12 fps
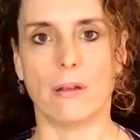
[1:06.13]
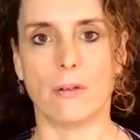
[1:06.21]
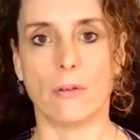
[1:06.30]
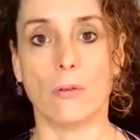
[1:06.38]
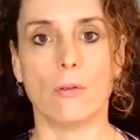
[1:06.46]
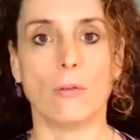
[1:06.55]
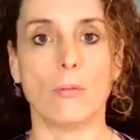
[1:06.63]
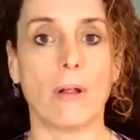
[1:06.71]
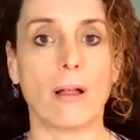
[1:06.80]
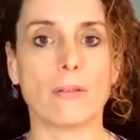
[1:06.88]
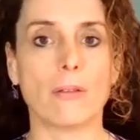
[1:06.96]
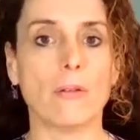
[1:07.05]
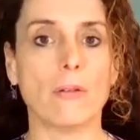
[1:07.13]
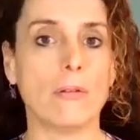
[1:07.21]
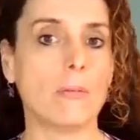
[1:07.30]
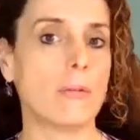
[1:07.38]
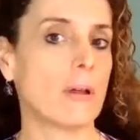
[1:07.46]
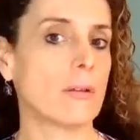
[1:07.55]
2 plus
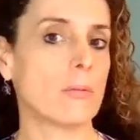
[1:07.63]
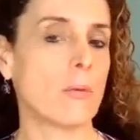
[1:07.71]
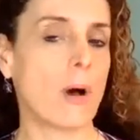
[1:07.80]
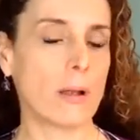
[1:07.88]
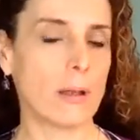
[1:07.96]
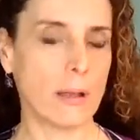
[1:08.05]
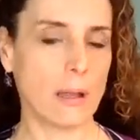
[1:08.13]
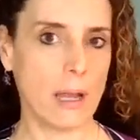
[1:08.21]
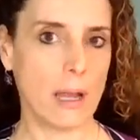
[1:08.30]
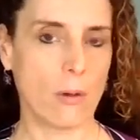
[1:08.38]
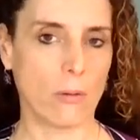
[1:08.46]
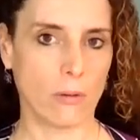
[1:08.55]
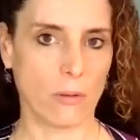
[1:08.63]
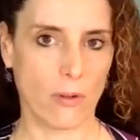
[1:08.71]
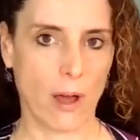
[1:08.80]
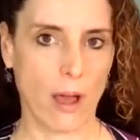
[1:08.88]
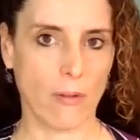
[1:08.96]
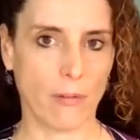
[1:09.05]
2 plus 1 equals
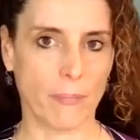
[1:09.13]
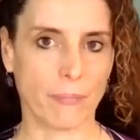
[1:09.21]
5.